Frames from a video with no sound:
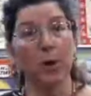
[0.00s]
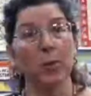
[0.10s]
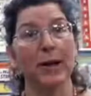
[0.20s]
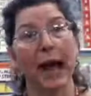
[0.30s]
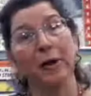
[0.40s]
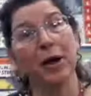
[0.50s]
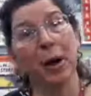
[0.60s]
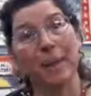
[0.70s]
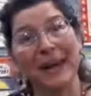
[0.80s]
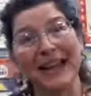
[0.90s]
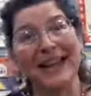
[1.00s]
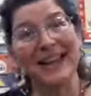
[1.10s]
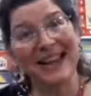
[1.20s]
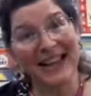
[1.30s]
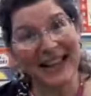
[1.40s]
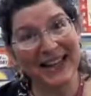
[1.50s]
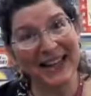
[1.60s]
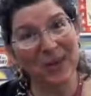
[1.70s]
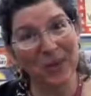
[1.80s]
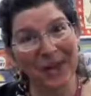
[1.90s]
you will carry on being silly
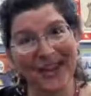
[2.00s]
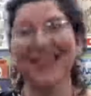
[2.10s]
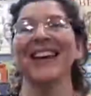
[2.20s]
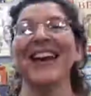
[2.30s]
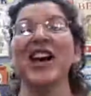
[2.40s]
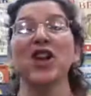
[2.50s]
this week.